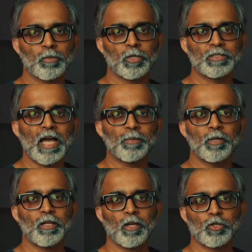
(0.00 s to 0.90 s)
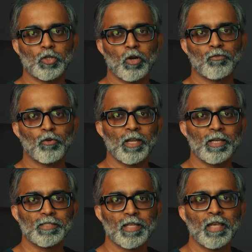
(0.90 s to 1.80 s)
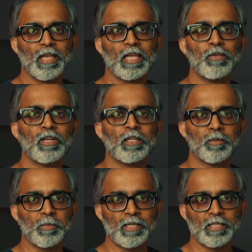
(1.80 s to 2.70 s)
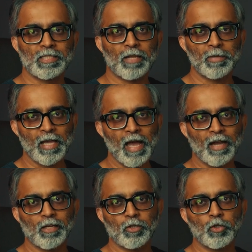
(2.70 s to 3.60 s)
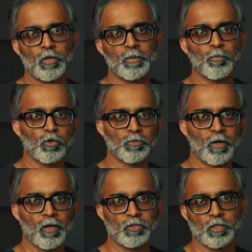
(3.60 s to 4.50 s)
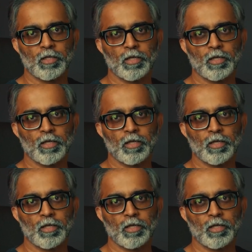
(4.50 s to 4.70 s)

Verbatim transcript: about that particular shot for days, even in the meetings that we had during post production.